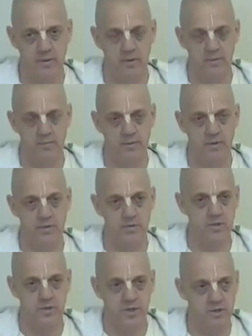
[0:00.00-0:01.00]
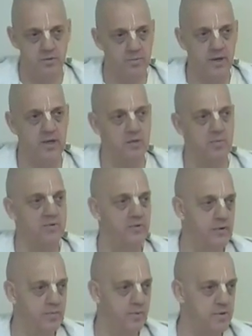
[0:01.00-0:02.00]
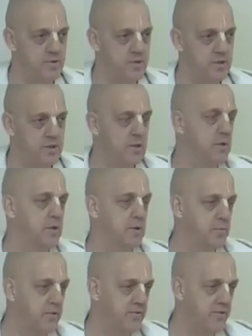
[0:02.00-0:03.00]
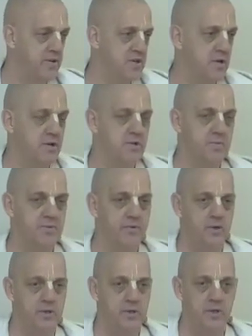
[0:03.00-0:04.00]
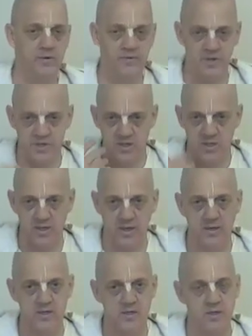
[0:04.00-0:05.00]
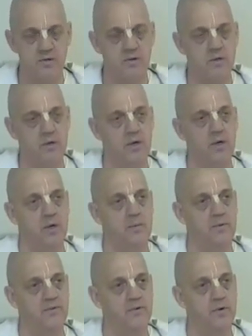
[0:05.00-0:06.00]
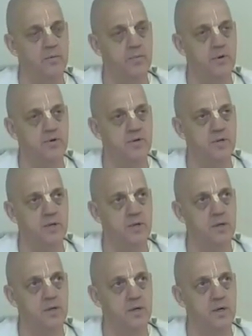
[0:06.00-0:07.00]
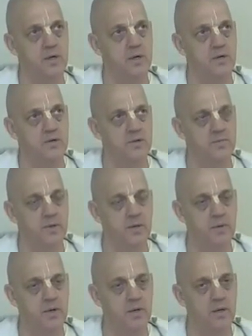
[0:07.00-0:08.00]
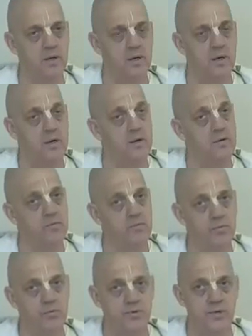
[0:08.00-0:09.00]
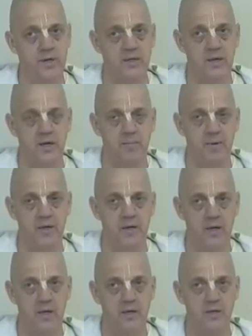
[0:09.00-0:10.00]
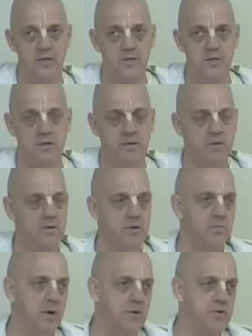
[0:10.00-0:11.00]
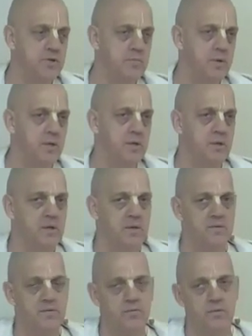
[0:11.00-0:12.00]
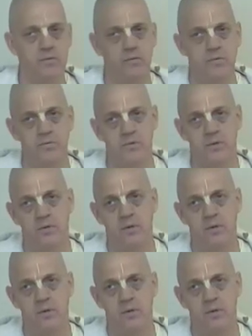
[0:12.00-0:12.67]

because you need to bathe before you approach the deity. You need to put on fresh clothes before your deity, fresh tilak, etc., before you approach the deity. So there's many, many rules like that about cleanliness. Manu Samhita gives rules, and